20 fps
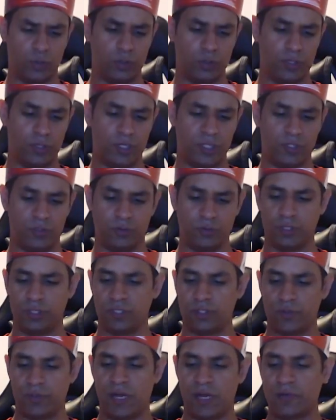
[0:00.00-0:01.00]
units, or you can do
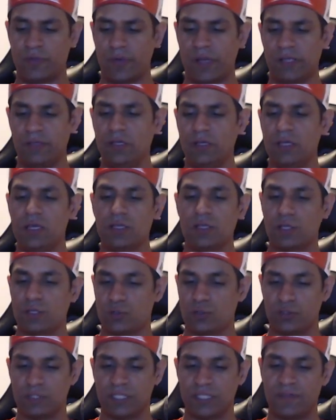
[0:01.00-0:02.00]
it in any way that you
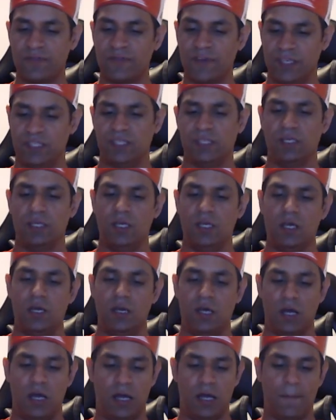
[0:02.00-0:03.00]
see fit.
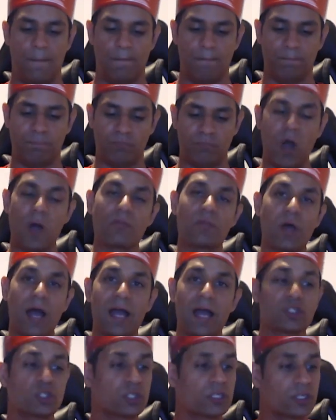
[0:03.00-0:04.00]
I'm
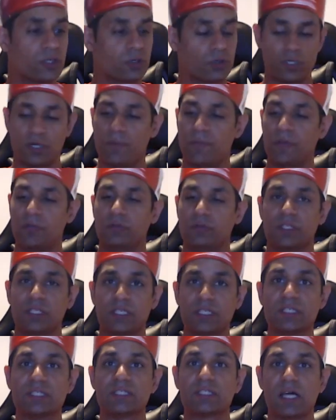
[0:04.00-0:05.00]
actually not going to build
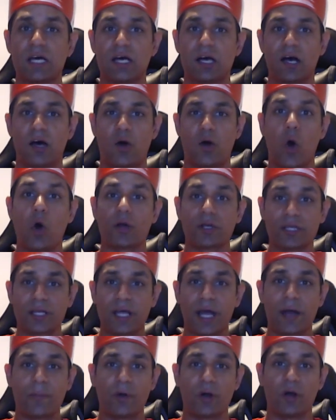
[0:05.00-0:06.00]
these on
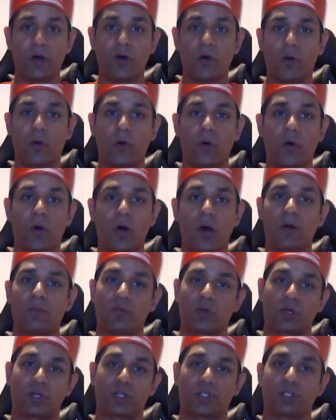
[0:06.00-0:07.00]
camera, or I'm not
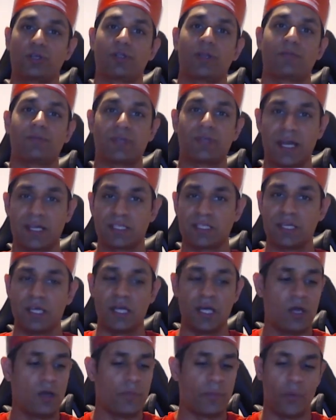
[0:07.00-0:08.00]
going to show you them yet.
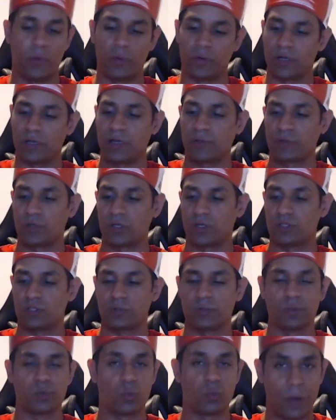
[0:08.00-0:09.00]
But what I am going to do
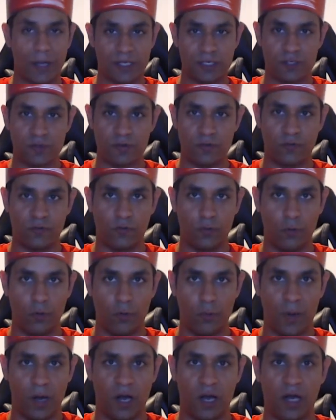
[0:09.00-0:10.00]
is wait for
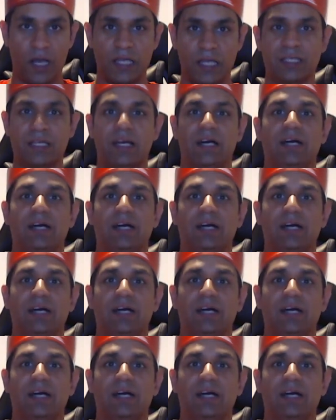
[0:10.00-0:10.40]
my